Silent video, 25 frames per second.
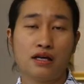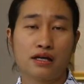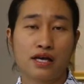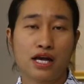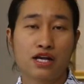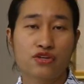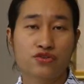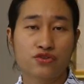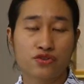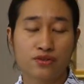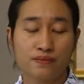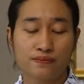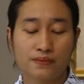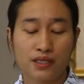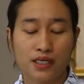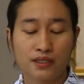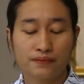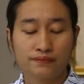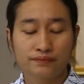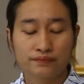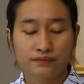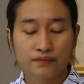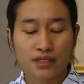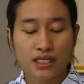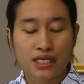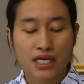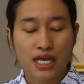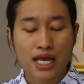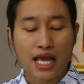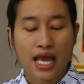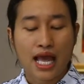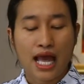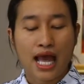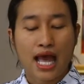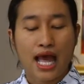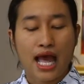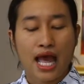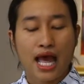customer.
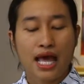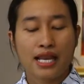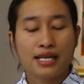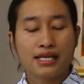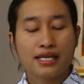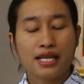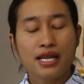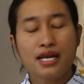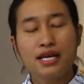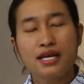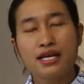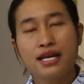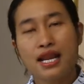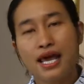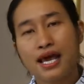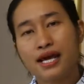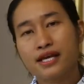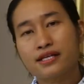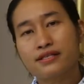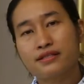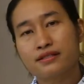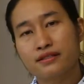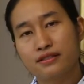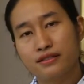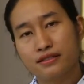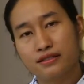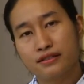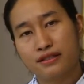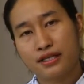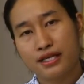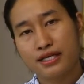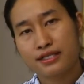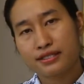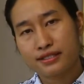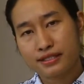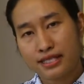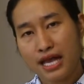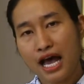And then next
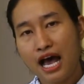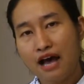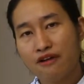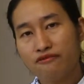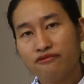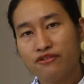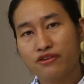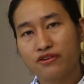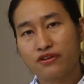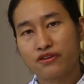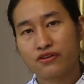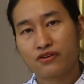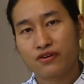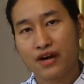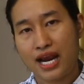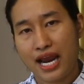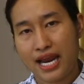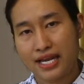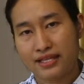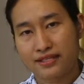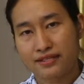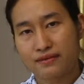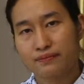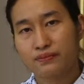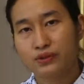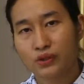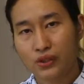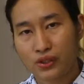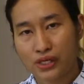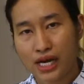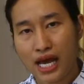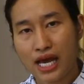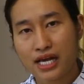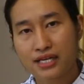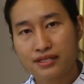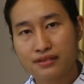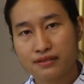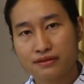is time for create
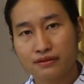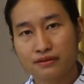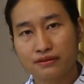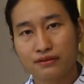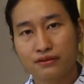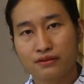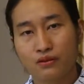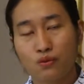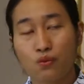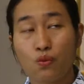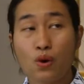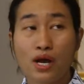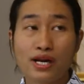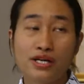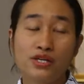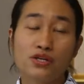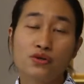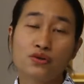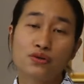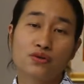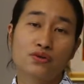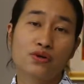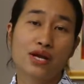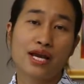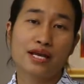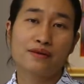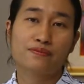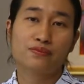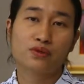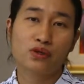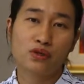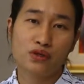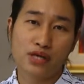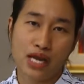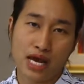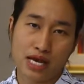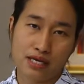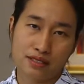products. Once you create
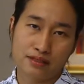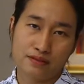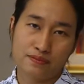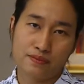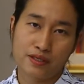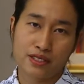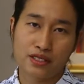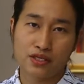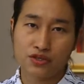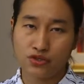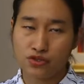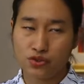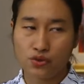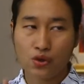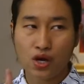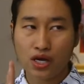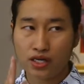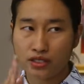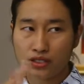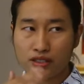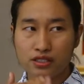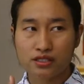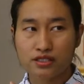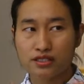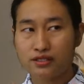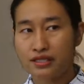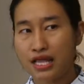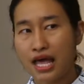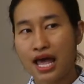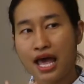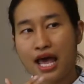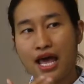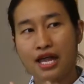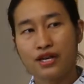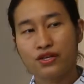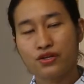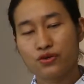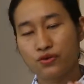products, because you
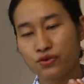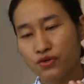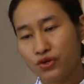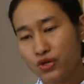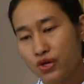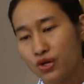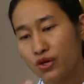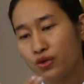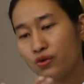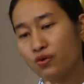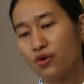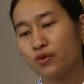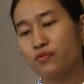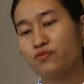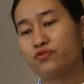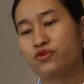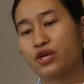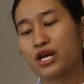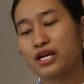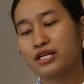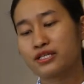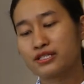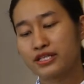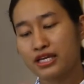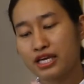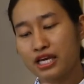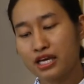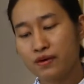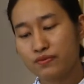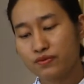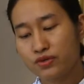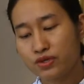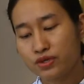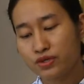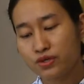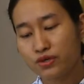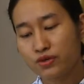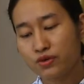understand, you know objective,
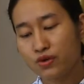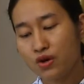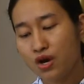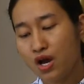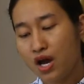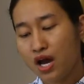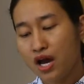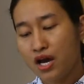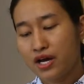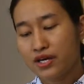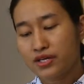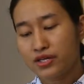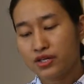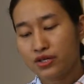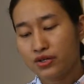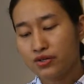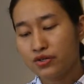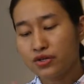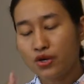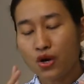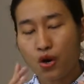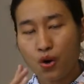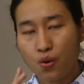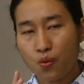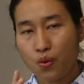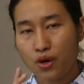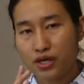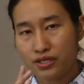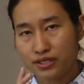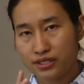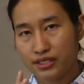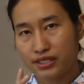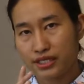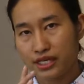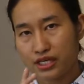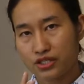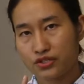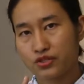you know what's
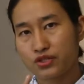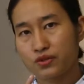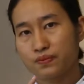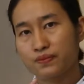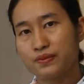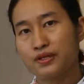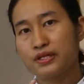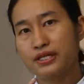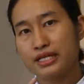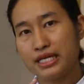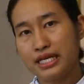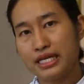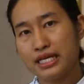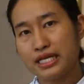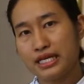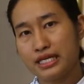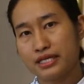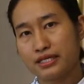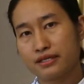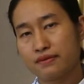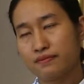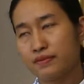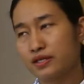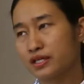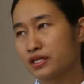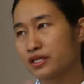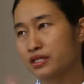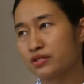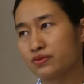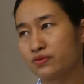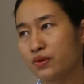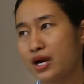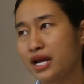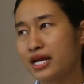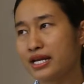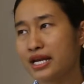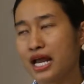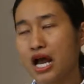the customer need. Because
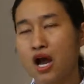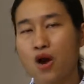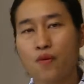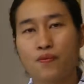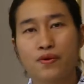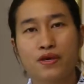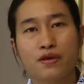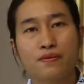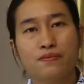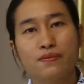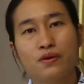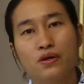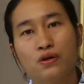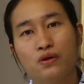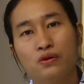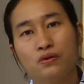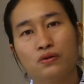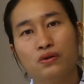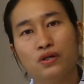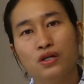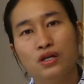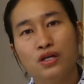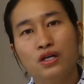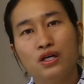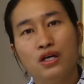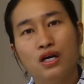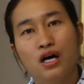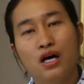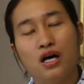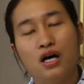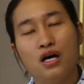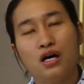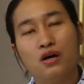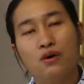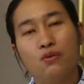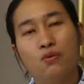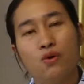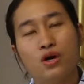right now people
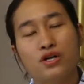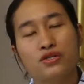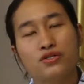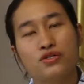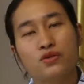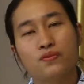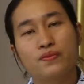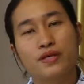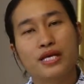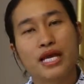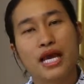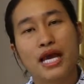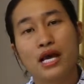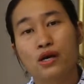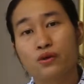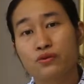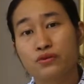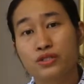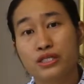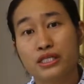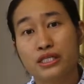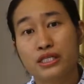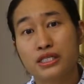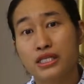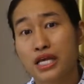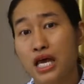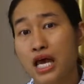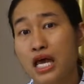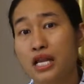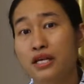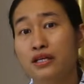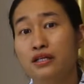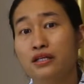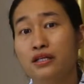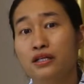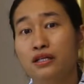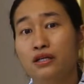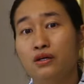want to be healthy.
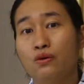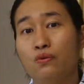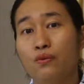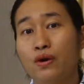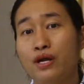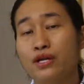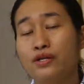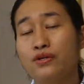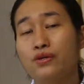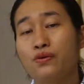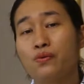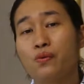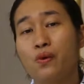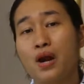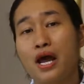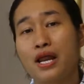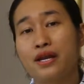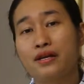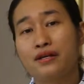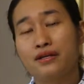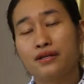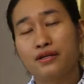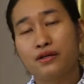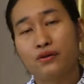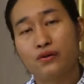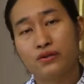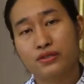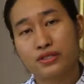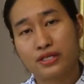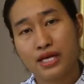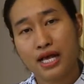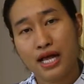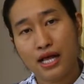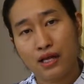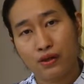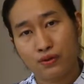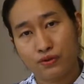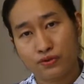Then when you run the
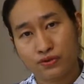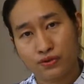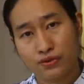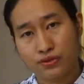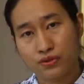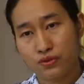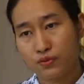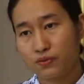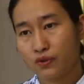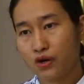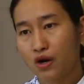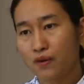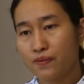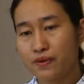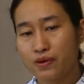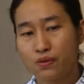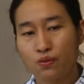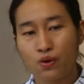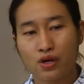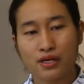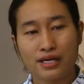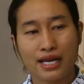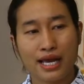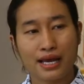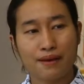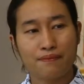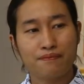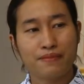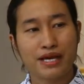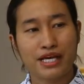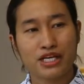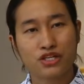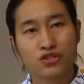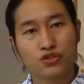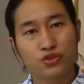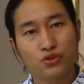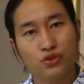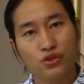hotels, you probably want to
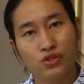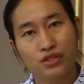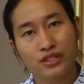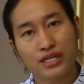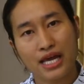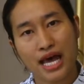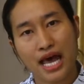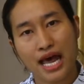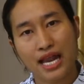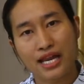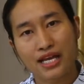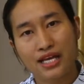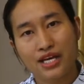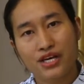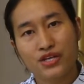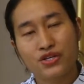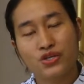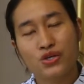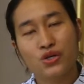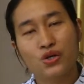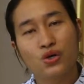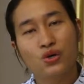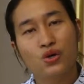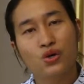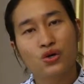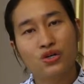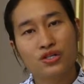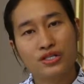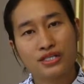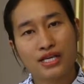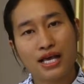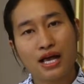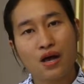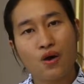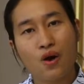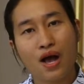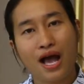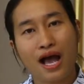make sure that your
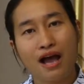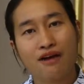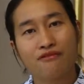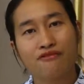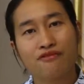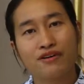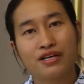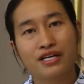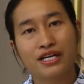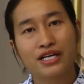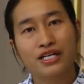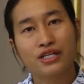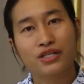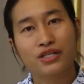hotel have very